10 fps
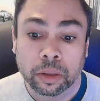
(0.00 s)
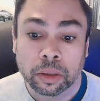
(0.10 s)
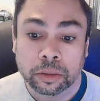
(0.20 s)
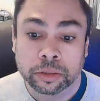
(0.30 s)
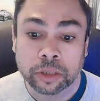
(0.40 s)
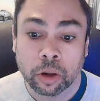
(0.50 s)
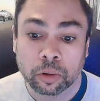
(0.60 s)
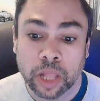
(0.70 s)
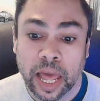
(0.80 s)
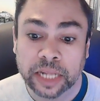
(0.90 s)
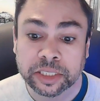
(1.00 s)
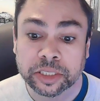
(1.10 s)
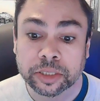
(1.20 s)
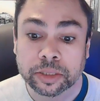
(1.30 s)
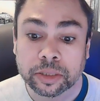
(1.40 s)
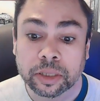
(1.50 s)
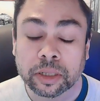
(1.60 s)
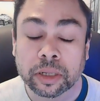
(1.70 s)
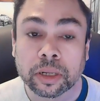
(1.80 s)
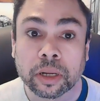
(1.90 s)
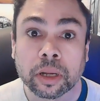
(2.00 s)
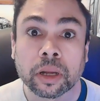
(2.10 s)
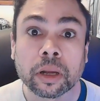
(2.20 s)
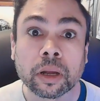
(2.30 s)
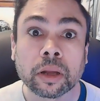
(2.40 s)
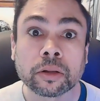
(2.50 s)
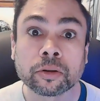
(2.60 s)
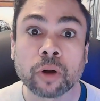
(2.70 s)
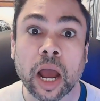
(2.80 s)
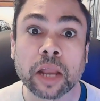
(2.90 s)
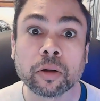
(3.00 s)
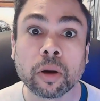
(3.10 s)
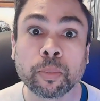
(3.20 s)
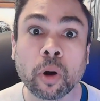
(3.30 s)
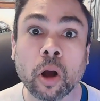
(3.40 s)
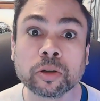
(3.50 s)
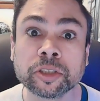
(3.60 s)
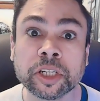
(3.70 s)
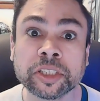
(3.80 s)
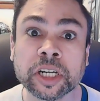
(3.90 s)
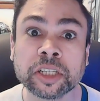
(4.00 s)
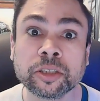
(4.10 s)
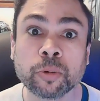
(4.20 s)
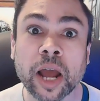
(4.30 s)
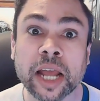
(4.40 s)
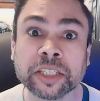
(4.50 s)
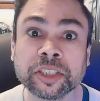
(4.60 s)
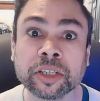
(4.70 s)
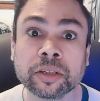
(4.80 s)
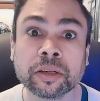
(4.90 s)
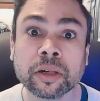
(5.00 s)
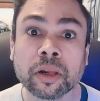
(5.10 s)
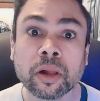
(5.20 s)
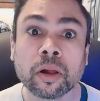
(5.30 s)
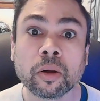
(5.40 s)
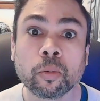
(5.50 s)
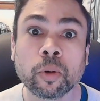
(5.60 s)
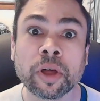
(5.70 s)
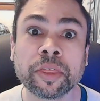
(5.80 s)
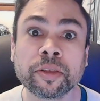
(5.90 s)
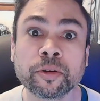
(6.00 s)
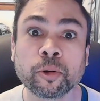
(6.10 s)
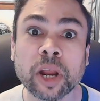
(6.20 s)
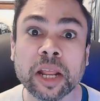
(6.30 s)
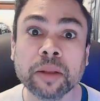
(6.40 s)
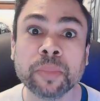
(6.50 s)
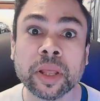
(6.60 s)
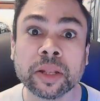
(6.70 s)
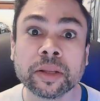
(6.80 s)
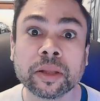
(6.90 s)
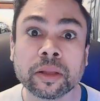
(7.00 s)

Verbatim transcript: So let's try to approach the situation with treatment,